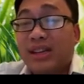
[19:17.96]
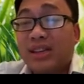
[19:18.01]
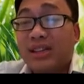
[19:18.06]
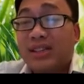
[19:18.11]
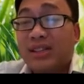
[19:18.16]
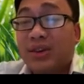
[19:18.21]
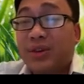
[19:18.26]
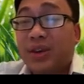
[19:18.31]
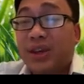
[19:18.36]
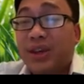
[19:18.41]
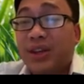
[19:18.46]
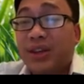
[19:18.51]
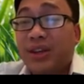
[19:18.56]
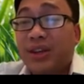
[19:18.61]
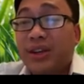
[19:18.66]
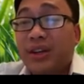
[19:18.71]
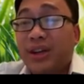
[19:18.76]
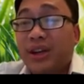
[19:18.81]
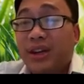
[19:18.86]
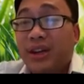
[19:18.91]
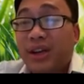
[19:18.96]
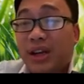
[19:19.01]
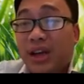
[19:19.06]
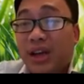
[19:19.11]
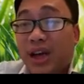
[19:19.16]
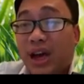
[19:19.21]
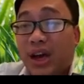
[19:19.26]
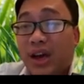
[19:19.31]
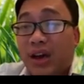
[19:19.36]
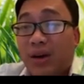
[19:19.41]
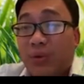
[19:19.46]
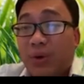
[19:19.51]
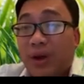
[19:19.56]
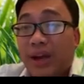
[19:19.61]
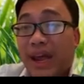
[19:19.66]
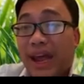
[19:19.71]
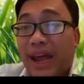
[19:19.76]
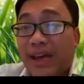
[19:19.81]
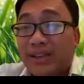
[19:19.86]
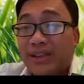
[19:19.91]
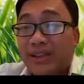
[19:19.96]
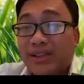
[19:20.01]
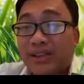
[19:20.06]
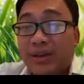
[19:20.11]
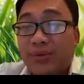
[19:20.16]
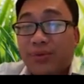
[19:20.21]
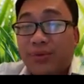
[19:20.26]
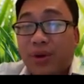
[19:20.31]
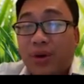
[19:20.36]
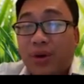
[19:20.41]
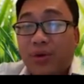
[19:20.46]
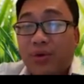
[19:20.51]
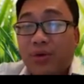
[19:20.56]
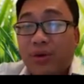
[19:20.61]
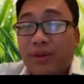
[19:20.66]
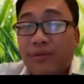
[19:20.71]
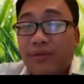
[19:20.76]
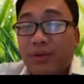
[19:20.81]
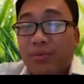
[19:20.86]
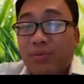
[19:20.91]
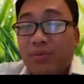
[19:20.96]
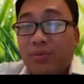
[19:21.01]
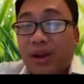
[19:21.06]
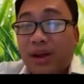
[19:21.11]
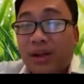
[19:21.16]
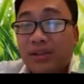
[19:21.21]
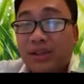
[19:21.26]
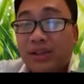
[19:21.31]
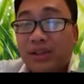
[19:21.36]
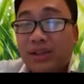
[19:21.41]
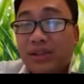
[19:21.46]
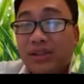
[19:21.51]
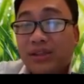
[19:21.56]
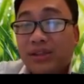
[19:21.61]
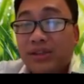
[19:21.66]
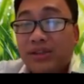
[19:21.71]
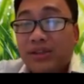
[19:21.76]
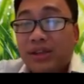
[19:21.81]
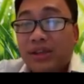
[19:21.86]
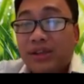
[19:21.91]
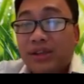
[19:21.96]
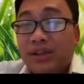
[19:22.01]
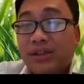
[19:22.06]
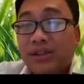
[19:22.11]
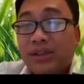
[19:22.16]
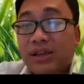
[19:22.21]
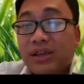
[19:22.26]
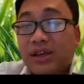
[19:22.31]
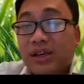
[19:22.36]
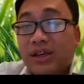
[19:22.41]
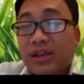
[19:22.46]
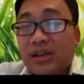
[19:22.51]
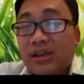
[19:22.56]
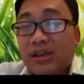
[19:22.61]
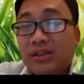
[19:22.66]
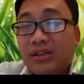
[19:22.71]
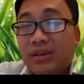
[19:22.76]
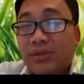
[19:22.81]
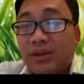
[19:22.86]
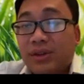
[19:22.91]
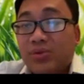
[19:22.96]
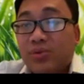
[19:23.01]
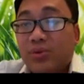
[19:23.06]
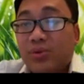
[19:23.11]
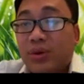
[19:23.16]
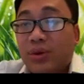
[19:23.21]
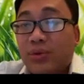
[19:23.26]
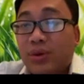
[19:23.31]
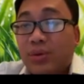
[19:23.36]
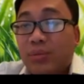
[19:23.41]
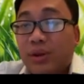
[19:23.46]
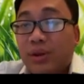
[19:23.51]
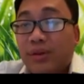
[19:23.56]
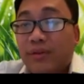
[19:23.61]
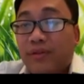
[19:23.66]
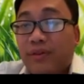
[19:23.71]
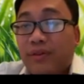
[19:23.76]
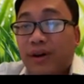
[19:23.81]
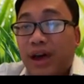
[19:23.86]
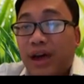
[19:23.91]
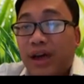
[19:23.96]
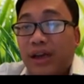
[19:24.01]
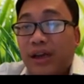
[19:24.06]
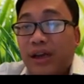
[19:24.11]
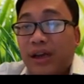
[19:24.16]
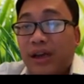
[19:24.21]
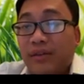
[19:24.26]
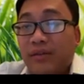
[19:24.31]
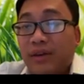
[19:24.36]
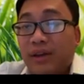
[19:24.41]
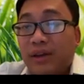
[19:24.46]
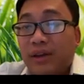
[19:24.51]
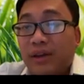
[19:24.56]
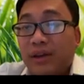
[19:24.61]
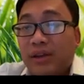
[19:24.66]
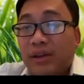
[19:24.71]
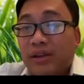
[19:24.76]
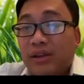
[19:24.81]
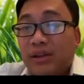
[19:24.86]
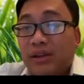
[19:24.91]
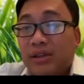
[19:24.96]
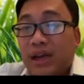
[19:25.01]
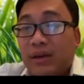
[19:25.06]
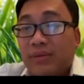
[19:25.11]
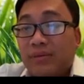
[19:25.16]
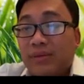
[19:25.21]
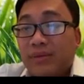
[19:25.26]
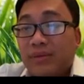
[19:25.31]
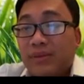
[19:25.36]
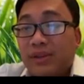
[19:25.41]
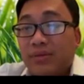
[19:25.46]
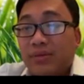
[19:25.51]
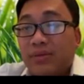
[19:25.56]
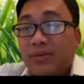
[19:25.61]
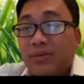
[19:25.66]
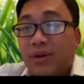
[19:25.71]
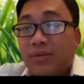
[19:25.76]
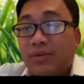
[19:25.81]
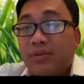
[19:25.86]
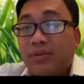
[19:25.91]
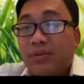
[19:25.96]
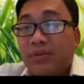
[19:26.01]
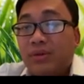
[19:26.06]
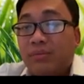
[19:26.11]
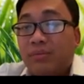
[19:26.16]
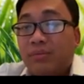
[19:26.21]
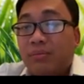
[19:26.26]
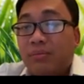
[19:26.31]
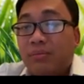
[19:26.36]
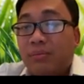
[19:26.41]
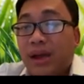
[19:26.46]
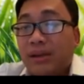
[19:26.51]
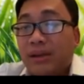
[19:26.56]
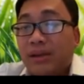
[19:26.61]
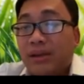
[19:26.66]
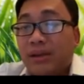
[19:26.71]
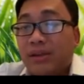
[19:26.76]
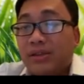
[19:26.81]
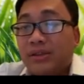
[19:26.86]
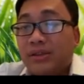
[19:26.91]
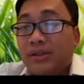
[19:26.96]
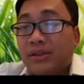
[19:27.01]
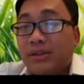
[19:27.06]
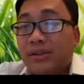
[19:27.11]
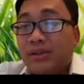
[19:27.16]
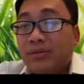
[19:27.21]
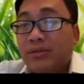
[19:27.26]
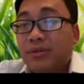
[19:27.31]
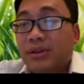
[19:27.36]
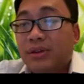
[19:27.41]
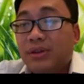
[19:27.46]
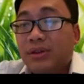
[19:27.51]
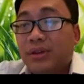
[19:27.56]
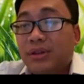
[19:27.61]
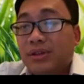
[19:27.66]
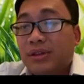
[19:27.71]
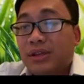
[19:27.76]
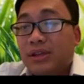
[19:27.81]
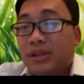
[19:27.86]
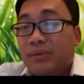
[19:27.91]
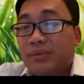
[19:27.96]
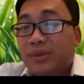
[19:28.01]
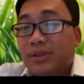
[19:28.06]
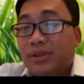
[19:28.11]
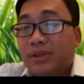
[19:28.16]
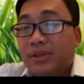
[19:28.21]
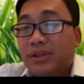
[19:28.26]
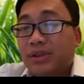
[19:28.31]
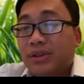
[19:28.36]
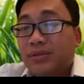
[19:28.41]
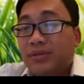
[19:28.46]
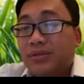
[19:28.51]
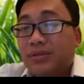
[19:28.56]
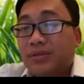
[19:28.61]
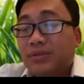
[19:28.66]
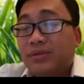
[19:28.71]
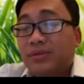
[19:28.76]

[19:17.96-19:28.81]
So here, when X is 0, if you plugged into this, so this one will be 5 times 0 minus 2 times 2.